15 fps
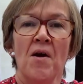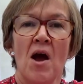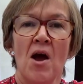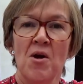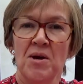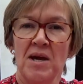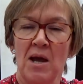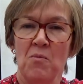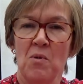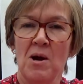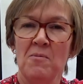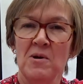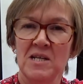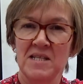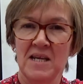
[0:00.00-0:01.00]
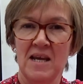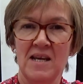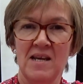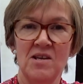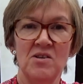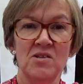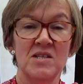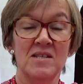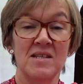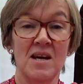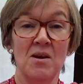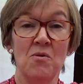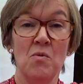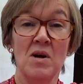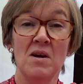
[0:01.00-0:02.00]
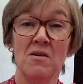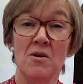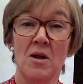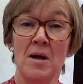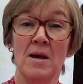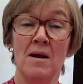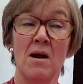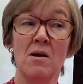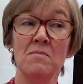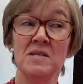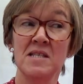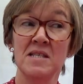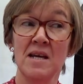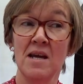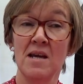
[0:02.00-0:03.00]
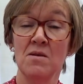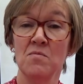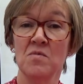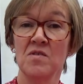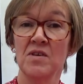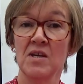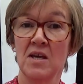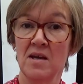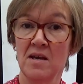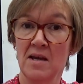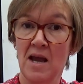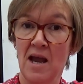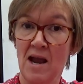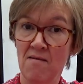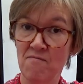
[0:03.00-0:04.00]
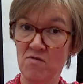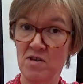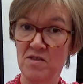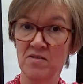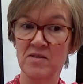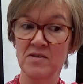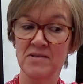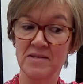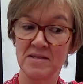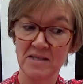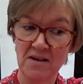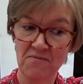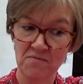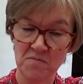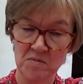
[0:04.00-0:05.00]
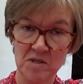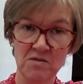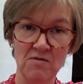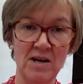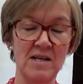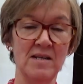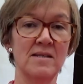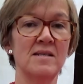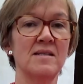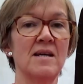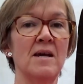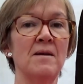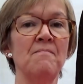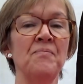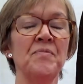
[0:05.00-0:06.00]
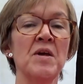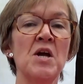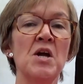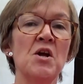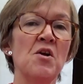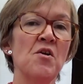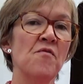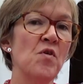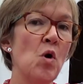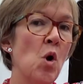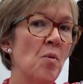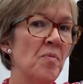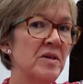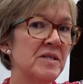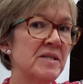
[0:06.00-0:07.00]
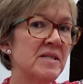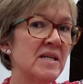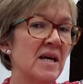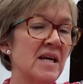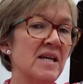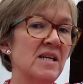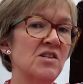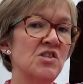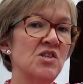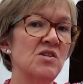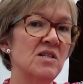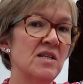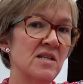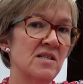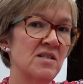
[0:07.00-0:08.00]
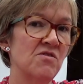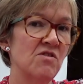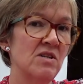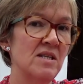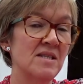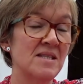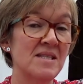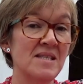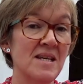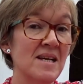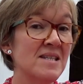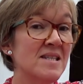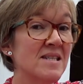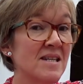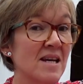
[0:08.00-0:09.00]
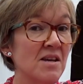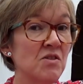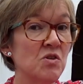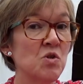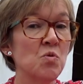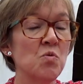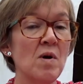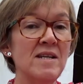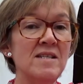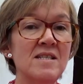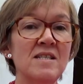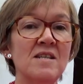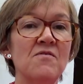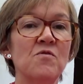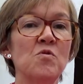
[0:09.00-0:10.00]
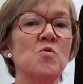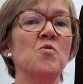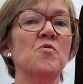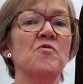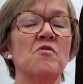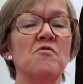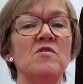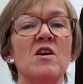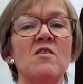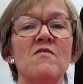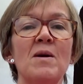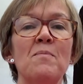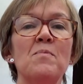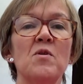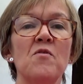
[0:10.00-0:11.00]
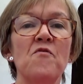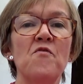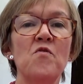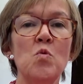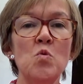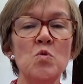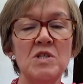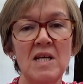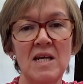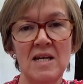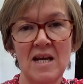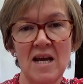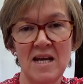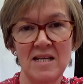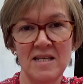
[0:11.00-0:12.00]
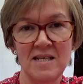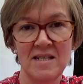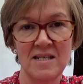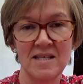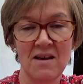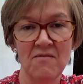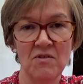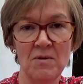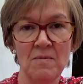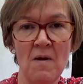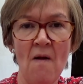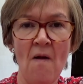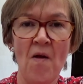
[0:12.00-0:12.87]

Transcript: Okay, where am I taking you today? Well, I'm staying with King Henry VII's reign today. For on this day in Tudor history, Saturday the 24th of November 1487,